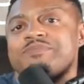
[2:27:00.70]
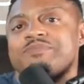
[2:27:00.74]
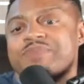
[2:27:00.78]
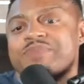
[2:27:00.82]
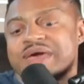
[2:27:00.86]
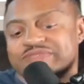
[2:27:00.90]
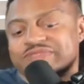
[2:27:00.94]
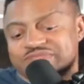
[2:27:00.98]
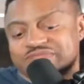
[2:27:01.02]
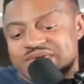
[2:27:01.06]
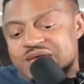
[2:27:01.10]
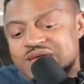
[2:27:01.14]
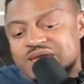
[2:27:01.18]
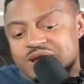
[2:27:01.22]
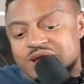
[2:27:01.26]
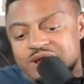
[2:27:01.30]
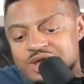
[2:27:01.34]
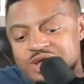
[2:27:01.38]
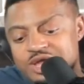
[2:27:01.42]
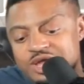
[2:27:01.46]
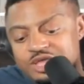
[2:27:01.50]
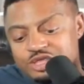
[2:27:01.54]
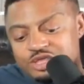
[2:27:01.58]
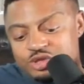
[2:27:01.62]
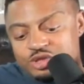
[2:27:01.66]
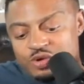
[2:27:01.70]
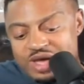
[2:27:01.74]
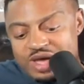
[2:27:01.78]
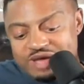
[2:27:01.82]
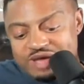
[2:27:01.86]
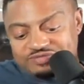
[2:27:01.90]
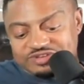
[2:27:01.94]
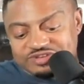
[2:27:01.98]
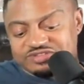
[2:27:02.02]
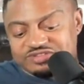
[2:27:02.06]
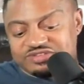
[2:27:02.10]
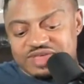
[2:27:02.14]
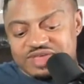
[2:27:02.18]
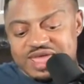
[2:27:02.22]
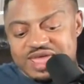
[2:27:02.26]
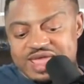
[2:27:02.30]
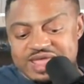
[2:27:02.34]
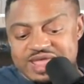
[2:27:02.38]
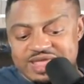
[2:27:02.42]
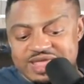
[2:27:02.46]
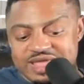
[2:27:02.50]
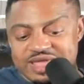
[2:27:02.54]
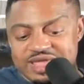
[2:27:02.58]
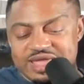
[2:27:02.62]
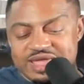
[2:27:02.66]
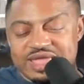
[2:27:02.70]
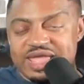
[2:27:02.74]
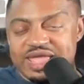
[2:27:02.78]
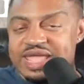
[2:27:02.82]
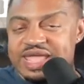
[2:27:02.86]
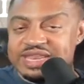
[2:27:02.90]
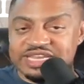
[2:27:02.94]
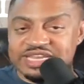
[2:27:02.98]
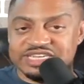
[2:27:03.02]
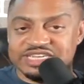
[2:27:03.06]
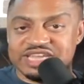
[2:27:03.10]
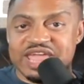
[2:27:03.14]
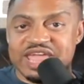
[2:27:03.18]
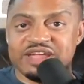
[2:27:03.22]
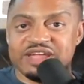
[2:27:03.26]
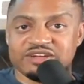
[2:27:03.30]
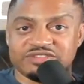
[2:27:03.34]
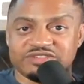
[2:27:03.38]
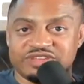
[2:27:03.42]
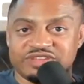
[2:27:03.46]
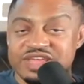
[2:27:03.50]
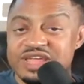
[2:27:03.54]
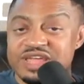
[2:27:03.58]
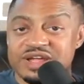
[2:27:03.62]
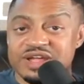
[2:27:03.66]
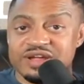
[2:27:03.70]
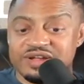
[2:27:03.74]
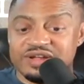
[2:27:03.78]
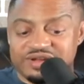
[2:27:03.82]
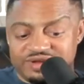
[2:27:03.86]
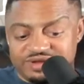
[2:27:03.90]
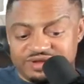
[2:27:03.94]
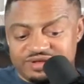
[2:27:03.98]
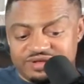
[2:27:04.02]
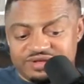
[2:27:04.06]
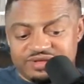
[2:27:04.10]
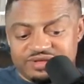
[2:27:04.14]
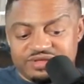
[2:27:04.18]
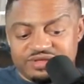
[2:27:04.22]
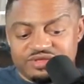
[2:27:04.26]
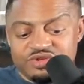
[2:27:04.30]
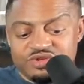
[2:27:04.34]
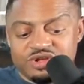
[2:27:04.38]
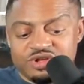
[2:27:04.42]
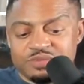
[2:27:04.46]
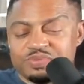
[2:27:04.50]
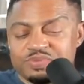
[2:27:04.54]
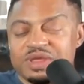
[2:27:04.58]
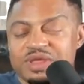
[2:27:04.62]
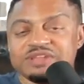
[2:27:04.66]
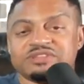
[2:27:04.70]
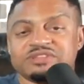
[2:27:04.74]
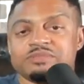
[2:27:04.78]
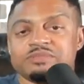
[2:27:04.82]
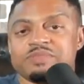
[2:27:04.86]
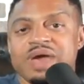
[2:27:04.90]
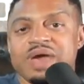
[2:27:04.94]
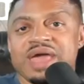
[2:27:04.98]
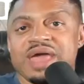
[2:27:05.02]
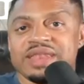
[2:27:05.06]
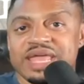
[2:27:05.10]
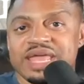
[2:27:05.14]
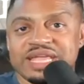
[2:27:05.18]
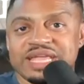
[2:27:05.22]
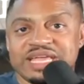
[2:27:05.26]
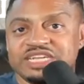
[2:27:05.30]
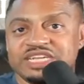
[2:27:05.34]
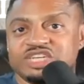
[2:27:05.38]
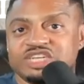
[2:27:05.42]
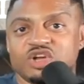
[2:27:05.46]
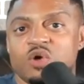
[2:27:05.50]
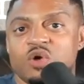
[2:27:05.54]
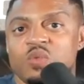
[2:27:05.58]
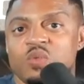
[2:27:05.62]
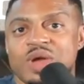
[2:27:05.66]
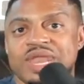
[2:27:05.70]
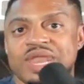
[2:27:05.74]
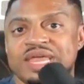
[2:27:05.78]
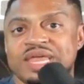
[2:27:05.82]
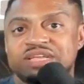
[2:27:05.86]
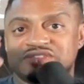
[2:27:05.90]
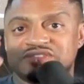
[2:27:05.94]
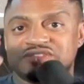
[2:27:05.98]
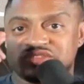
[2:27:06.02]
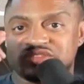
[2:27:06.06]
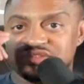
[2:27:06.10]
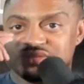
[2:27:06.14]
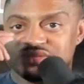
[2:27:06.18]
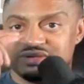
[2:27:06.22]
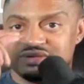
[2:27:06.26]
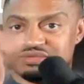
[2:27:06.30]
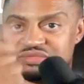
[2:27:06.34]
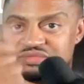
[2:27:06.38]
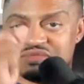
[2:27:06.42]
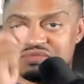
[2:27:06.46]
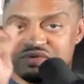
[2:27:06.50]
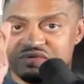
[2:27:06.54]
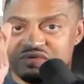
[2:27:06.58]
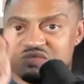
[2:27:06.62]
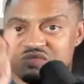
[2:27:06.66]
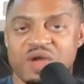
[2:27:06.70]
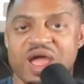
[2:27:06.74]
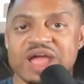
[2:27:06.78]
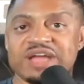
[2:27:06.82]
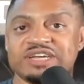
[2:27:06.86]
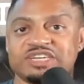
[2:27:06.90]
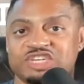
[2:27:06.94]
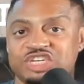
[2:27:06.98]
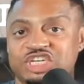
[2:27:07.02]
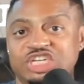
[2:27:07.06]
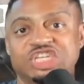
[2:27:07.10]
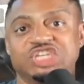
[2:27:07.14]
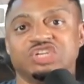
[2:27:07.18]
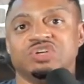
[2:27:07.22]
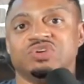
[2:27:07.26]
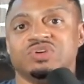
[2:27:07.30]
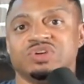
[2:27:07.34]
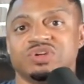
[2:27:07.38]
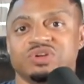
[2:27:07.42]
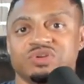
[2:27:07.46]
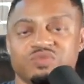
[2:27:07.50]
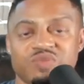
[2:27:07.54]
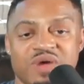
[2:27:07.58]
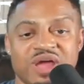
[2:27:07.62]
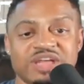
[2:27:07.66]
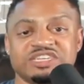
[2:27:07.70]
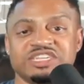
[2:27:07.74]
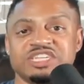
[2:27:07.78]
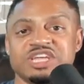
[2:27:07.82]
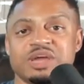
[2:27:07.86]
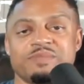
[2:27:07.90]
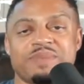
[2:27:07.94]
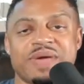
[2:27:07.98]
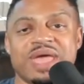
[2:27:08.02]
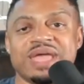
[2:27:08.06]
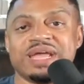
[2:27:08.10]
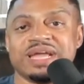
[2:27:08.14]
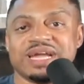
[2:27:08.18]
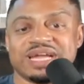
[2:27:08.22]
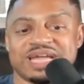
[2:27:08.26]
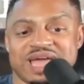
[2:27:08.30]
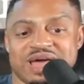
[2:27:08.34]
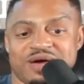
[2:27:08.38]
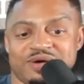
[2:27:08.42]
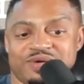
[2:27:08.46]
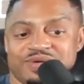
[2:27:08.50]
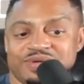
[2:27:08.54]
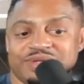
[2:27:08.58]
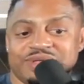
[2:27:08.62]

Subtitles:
bet there. You don't have to say any takers here. You can place a bet and get your winnings right to you, right to your bank account.